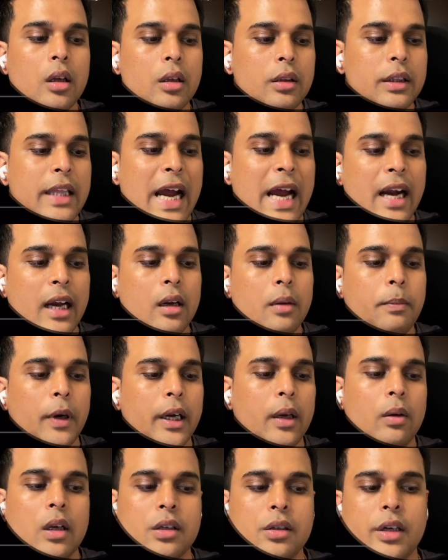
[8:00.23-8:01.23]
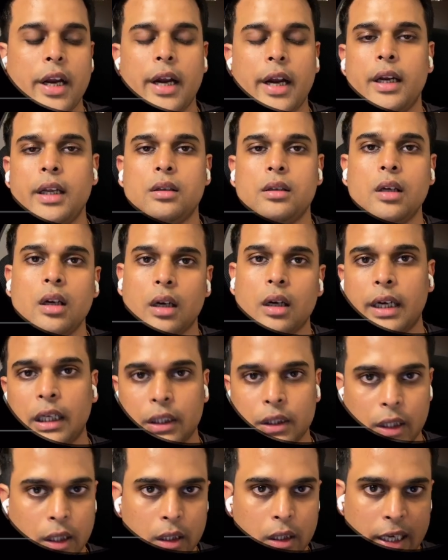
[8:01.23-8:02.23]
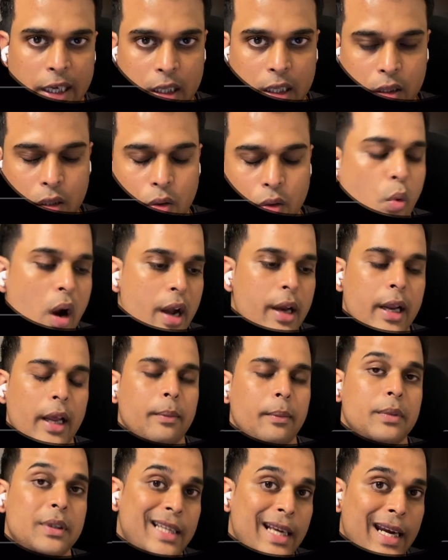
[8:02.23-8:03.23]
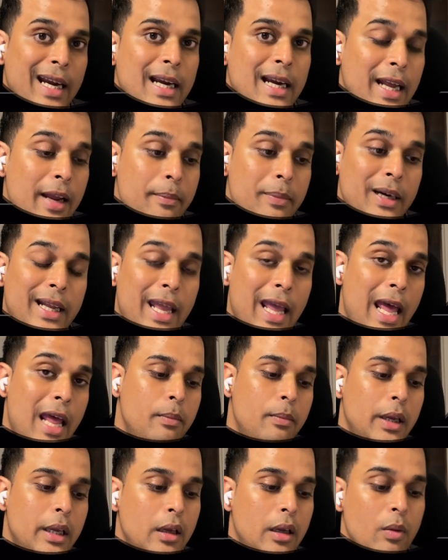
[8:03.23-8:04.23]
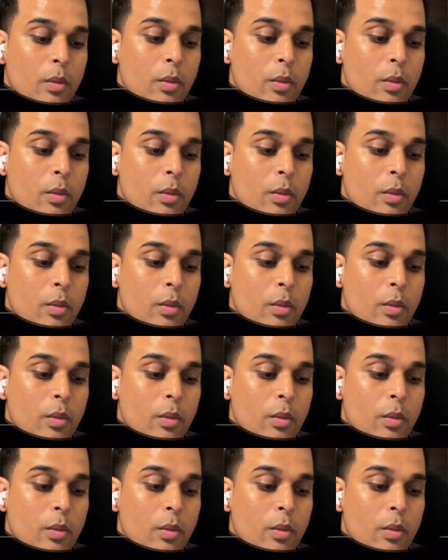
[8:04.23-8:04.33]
that particular state is the running state. That is one type. Second type, it can be